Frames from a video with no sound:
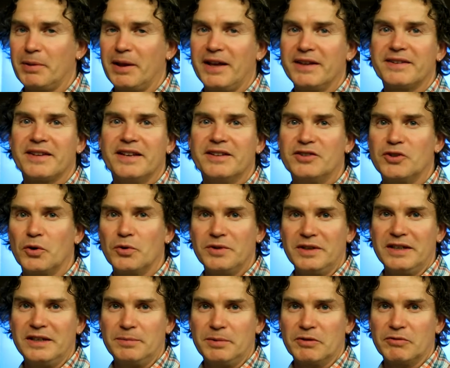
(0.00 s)
plants that don't
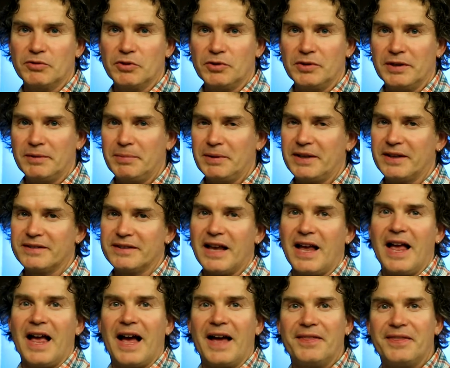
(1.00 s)
need to be rooted because
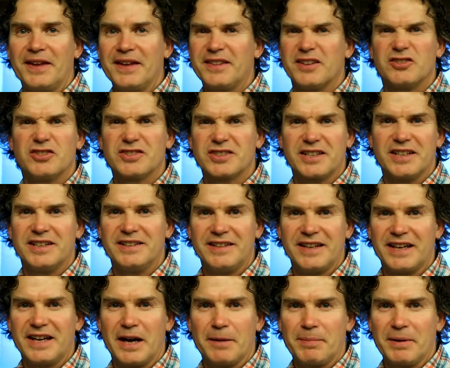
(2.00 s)
I think they're just going to
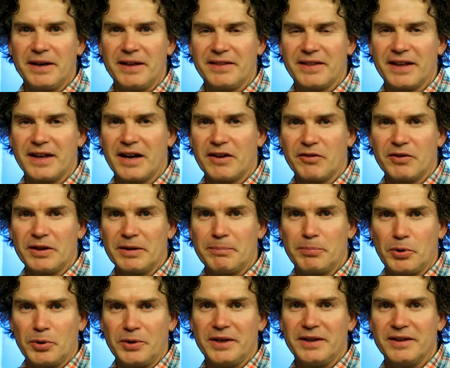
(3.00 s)
dig up anything I really
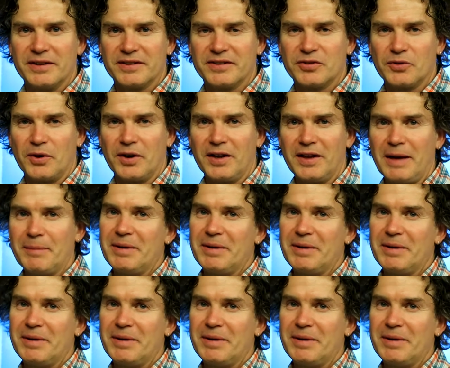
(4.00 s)
put in the soil.